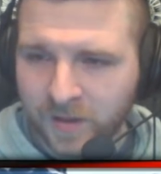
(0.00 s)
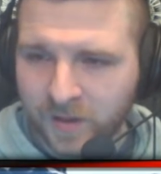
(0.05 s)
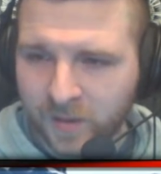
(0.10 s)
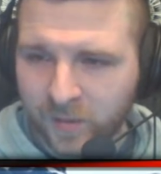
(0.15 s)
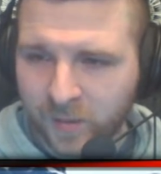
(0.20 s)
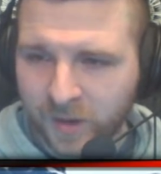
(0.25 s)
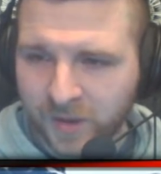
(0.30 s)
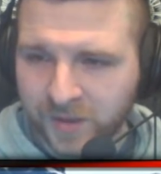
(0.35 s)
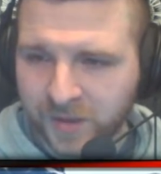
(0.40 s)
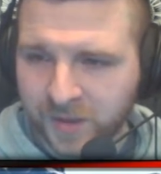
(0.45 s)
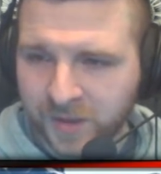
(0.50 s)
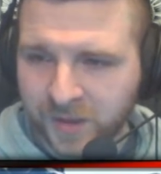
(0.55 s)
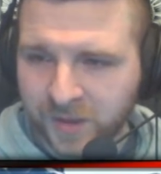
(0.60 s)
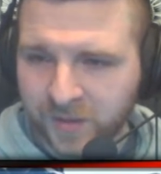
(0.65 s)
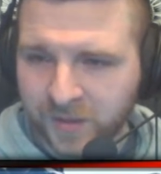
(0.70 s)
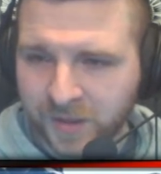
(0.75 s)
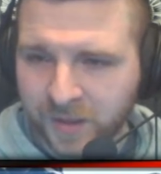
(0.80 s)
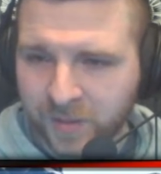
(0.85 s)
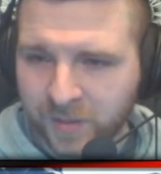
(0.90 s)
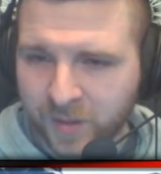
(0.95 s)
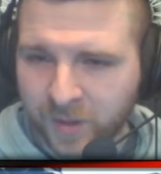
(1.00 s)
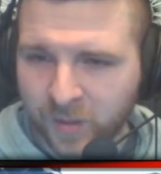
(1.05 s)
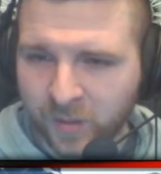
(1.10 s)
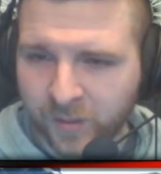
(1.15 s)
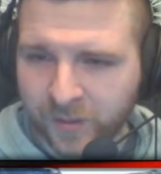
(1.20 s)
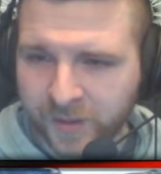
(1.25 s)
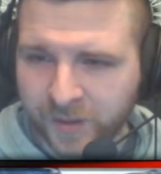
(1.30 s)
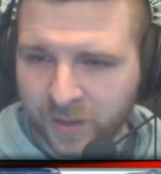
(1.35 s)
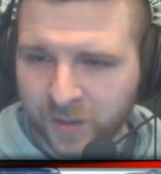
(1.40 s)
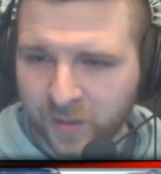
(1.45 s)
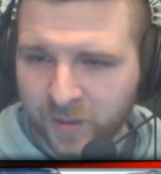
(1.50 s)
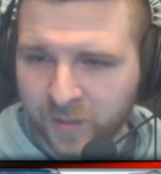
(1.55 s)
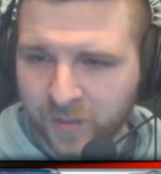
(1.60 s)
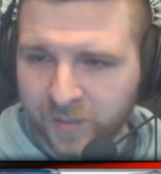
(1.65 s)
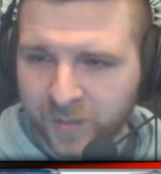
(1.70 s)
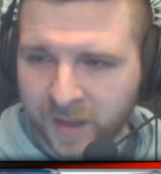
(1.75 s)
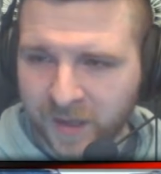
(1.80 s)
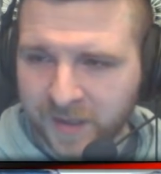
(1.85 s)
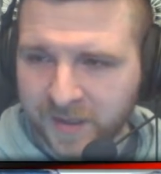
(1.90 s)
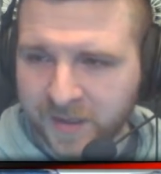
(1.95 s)
while she's shooting, but also
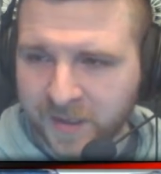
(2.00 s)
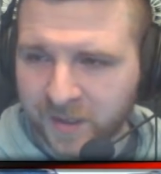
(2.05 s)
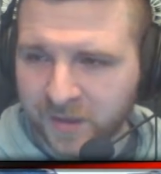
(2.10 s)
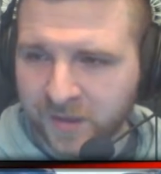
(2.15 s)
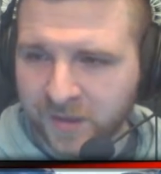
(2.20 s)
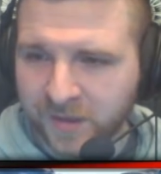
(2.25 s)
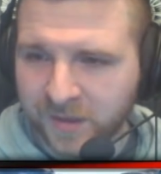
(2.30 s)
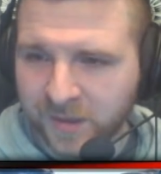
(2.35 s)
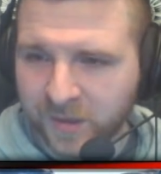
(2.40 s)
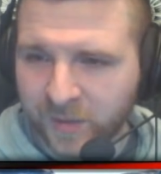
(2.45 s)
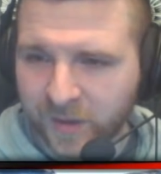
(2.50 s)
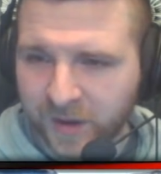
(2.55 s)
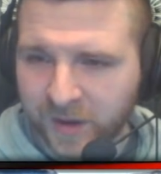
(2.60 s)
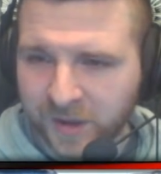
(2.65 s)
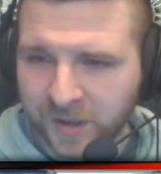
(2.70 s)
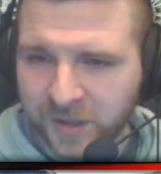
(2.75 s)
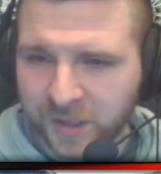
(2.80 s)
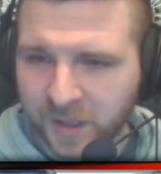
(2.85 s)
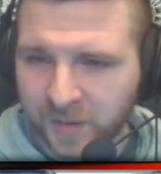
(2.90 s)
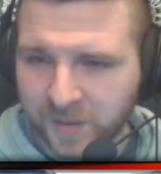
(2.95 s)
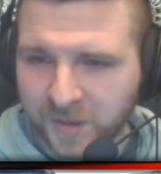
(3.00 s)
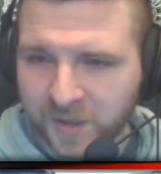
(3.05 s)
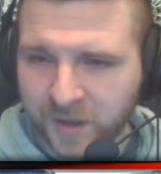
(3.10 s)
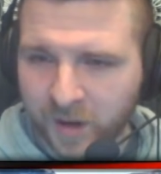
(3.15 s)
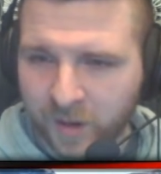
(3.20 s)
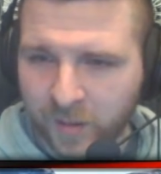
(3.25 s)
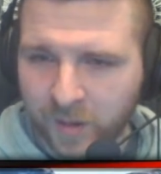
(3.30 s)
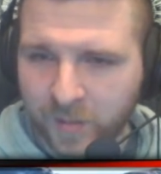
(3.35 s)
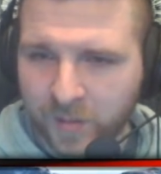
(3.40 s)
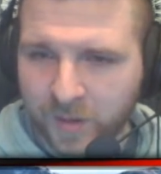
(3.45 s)
pay attention to where your ship's going